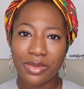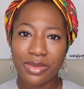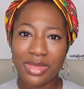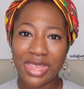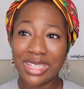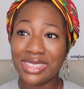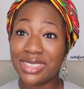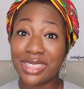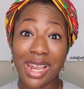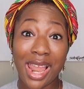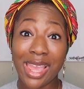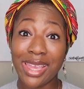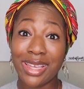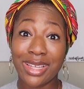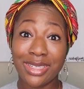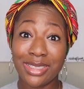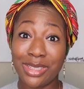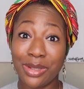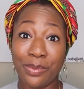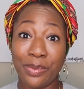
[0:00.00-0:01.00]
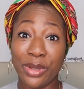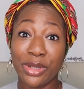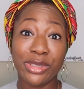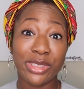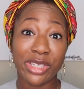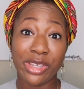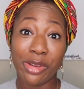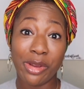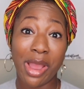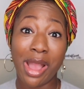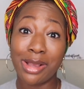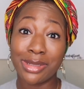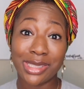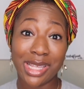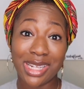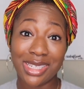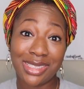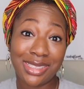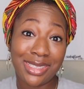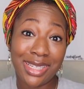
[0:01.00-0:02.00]
That's likened to building your house
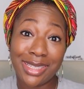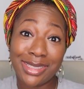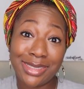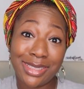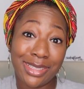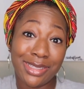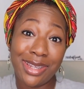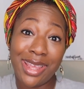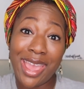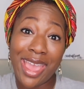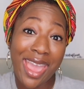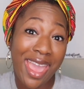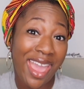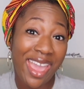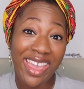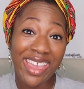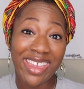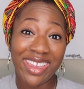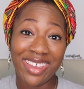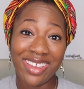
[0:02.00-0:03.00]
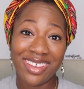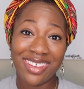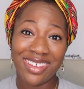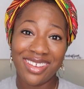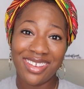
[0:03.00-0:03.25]
out of sticks and hay.